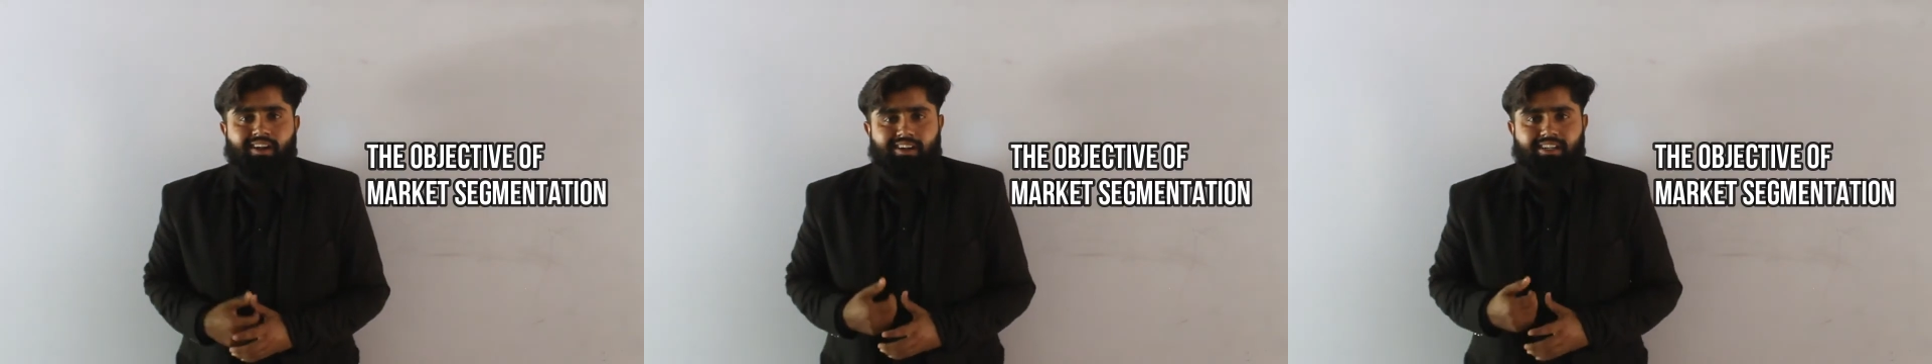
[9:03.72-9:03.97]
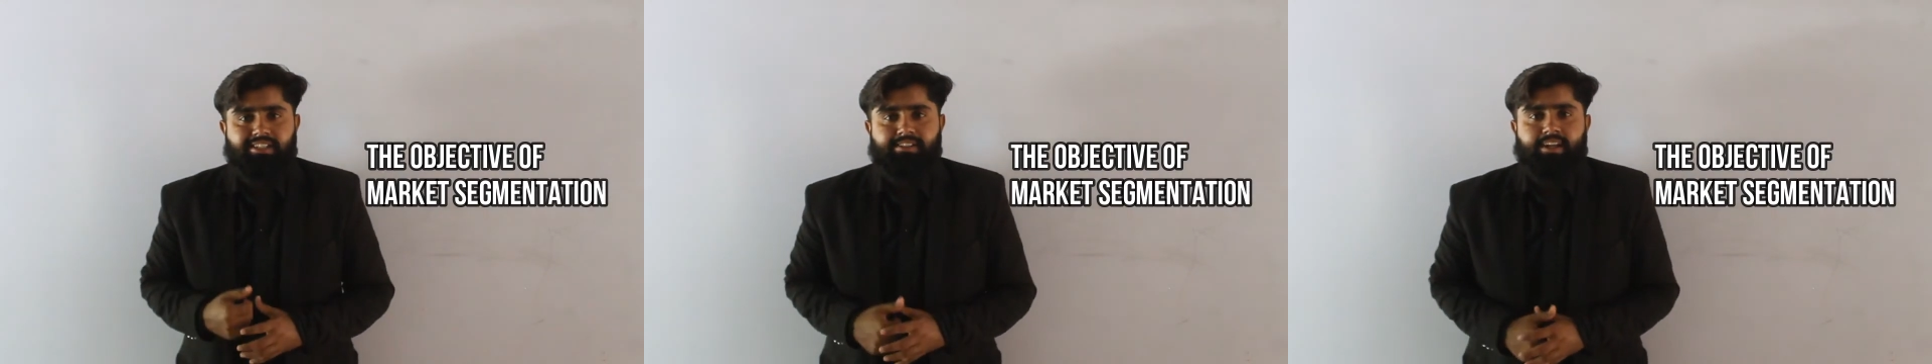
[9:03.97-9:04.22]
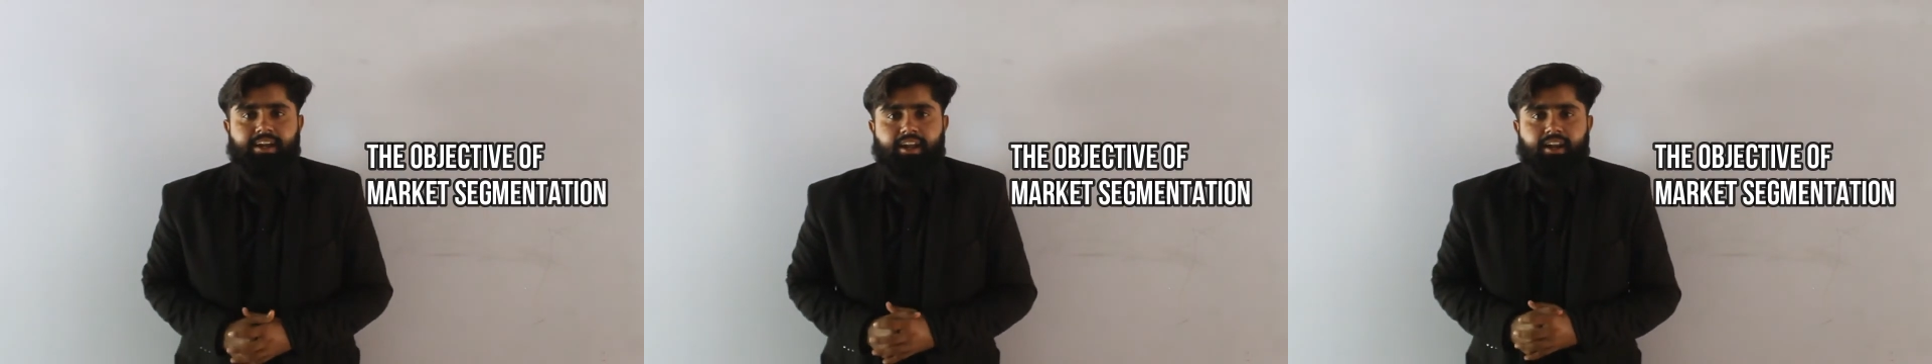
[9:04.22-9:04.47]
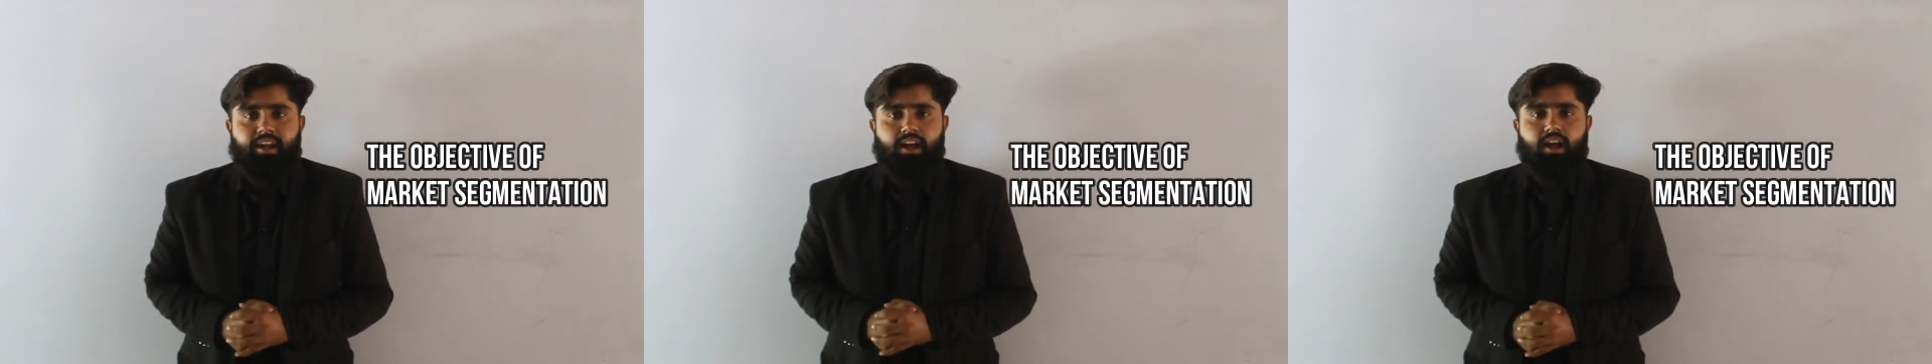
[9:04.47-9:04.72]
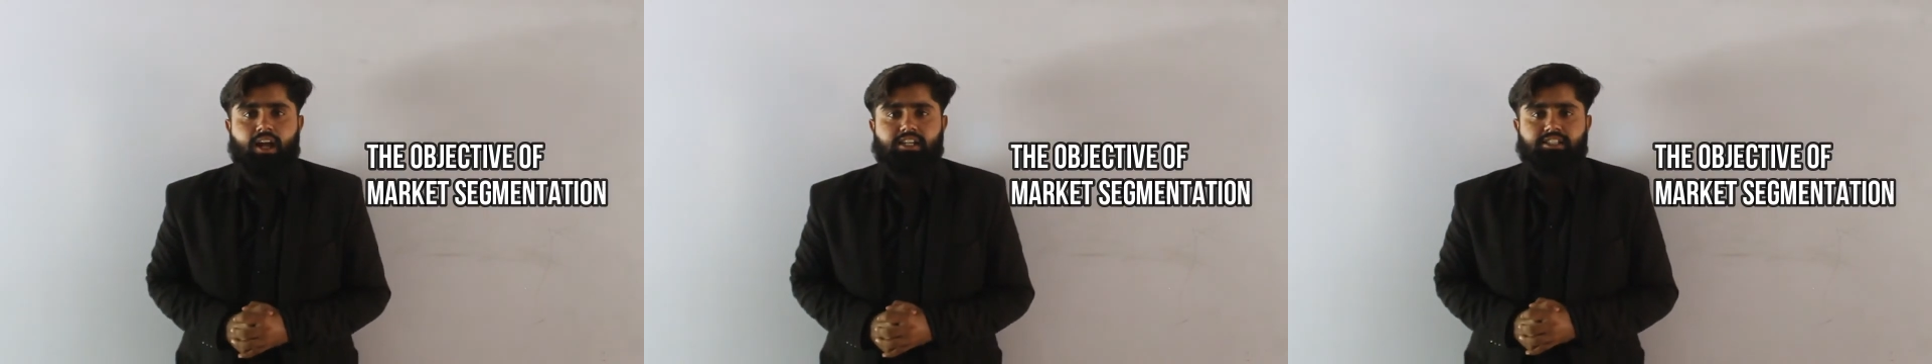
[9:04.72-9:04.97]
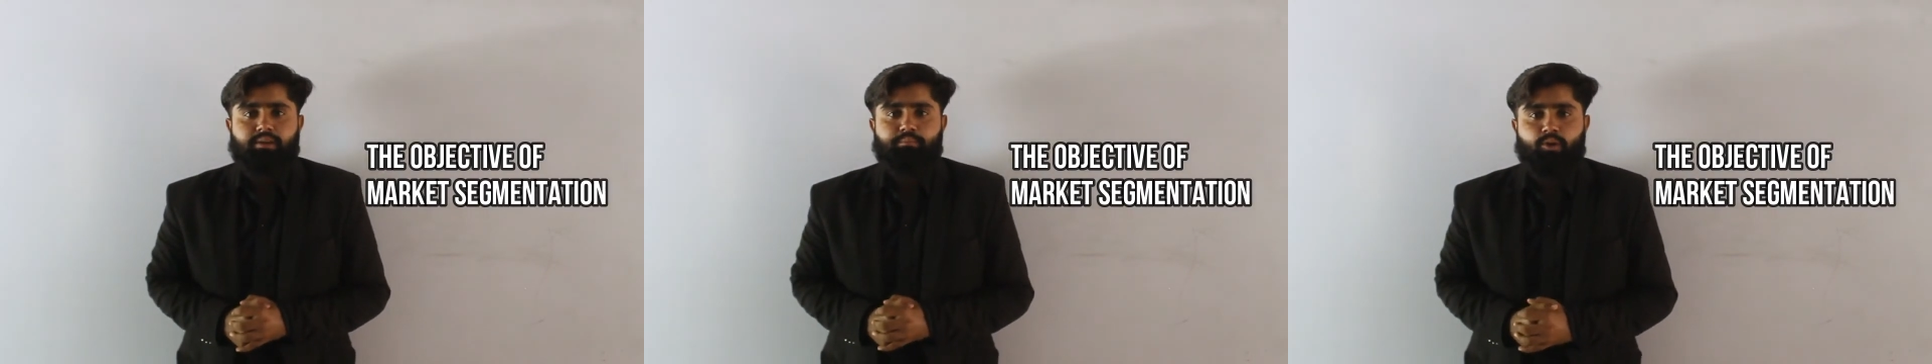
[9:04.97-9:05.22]
Let's take an
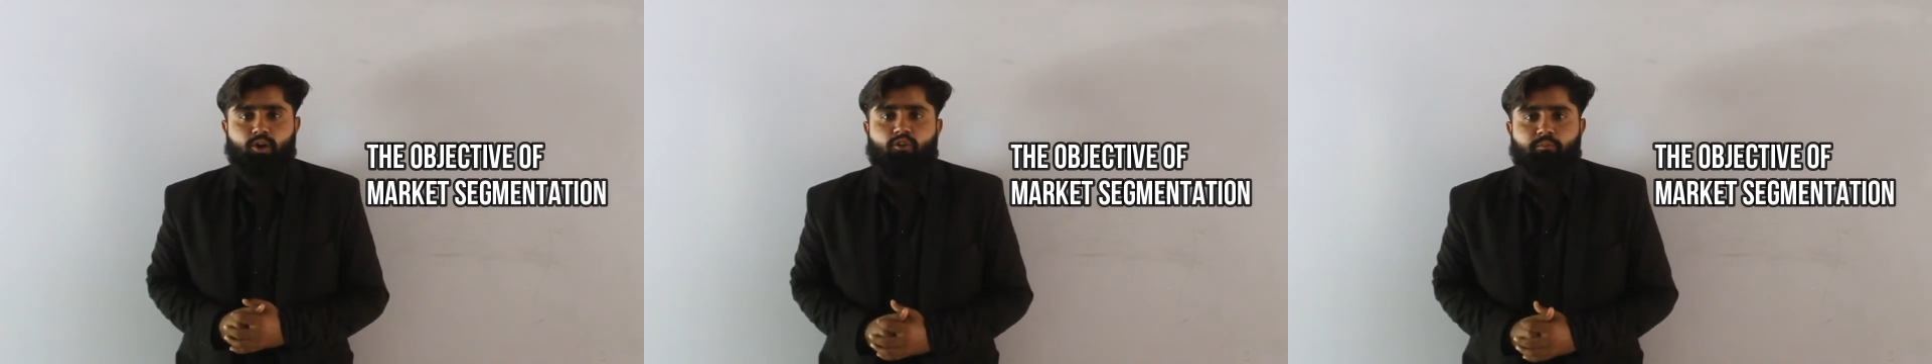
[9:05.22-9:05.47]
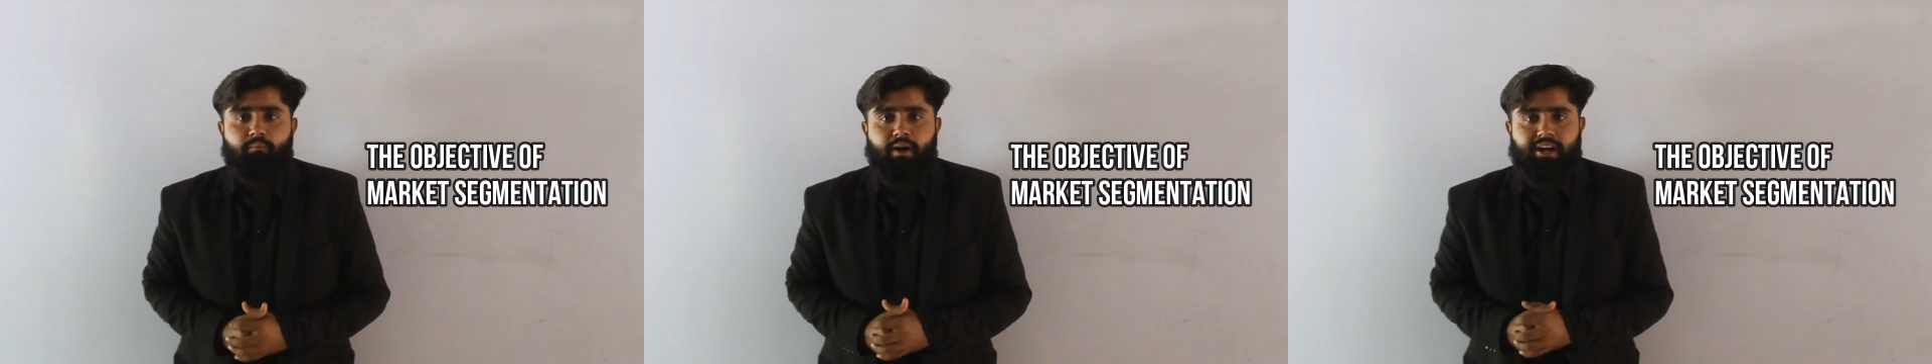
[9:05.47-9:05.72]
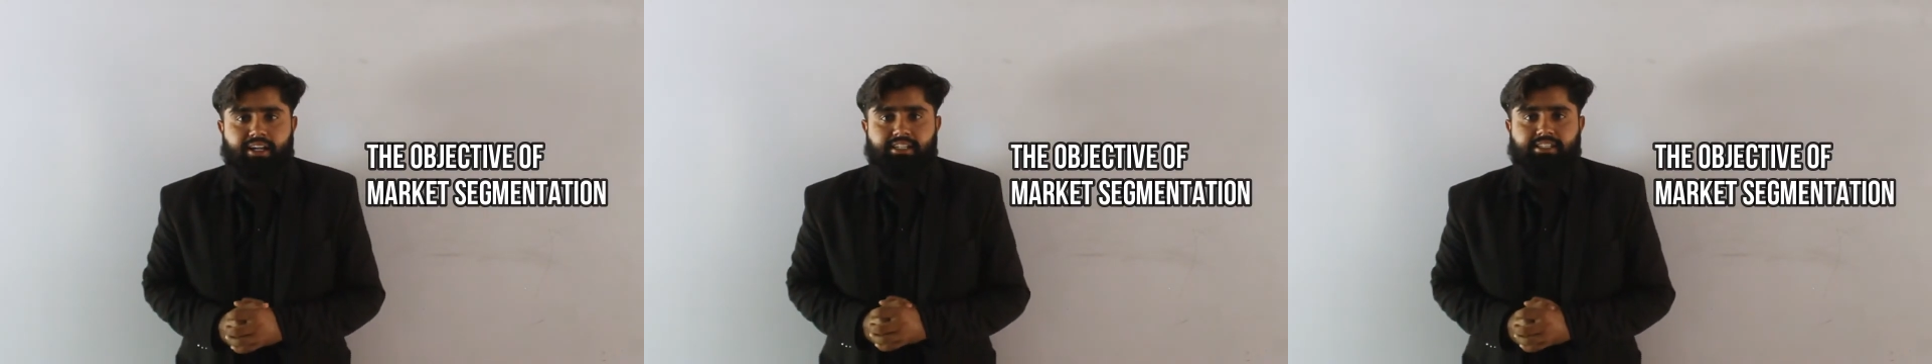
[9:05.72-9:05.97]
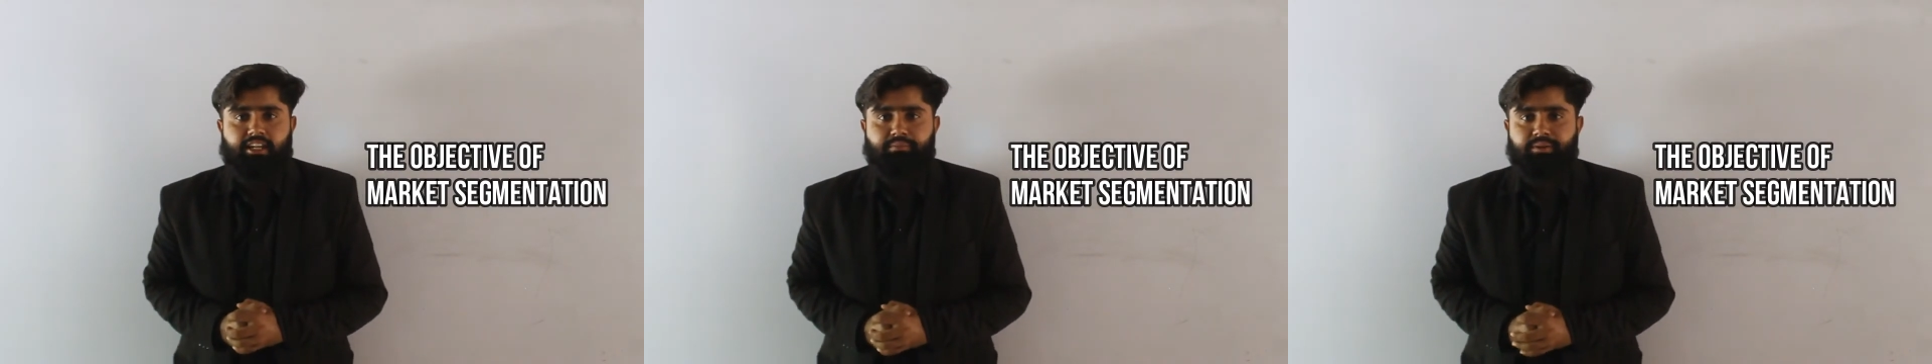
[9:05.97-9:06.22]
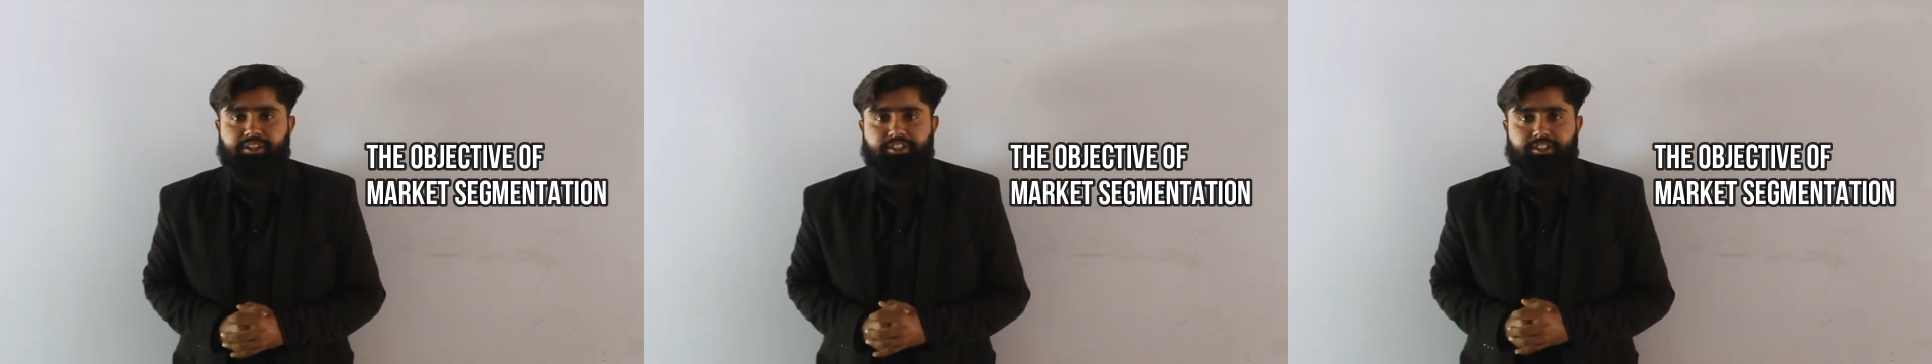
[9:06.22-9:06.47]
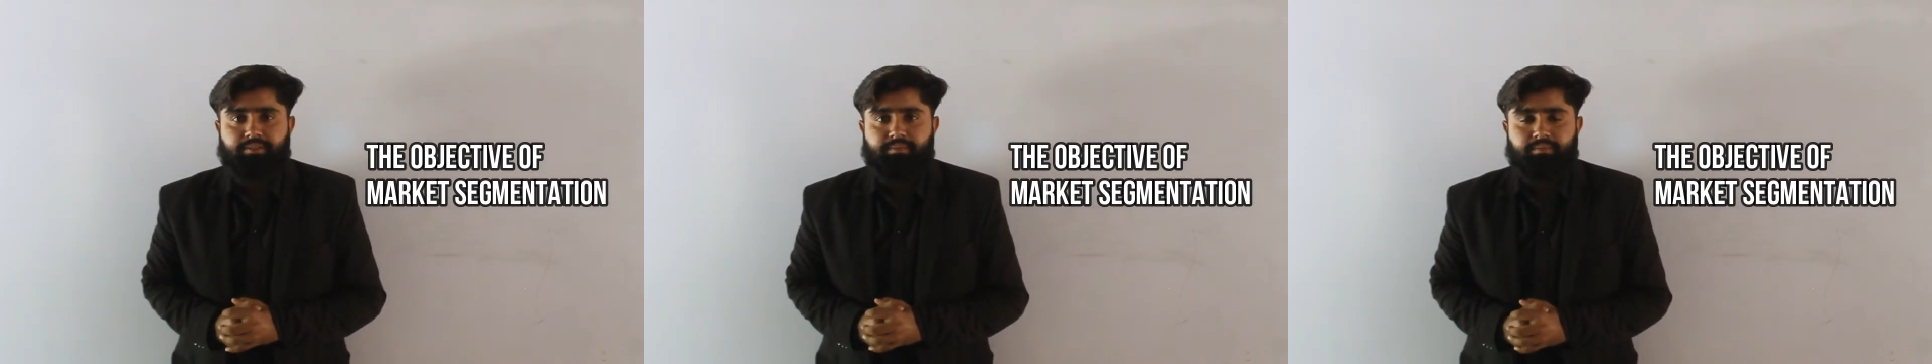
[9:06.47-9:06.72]
example of market
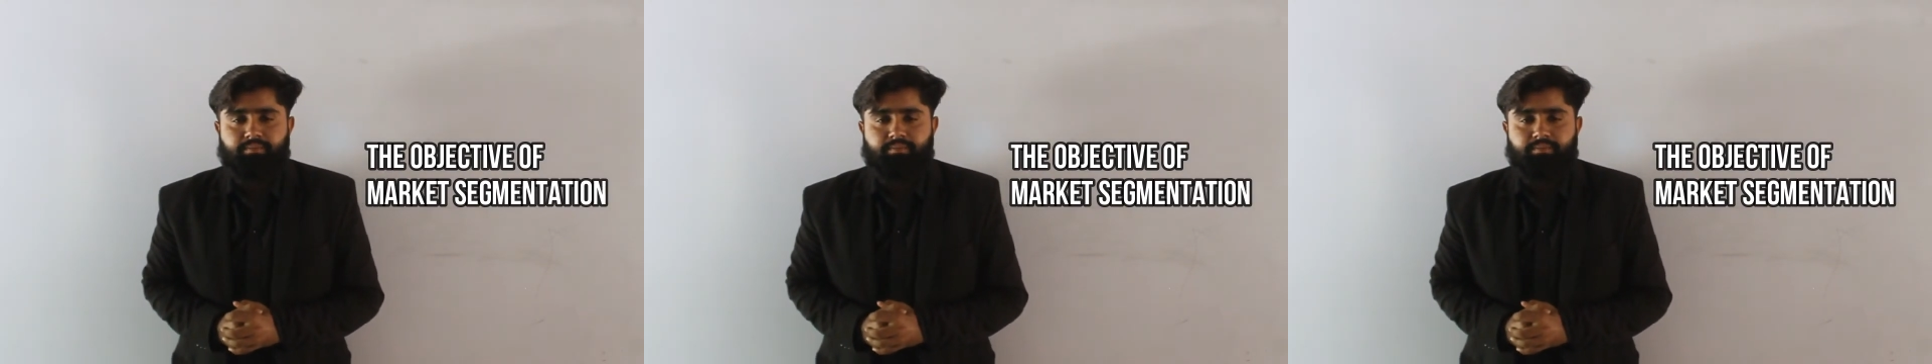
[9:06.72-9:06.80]
segmentation.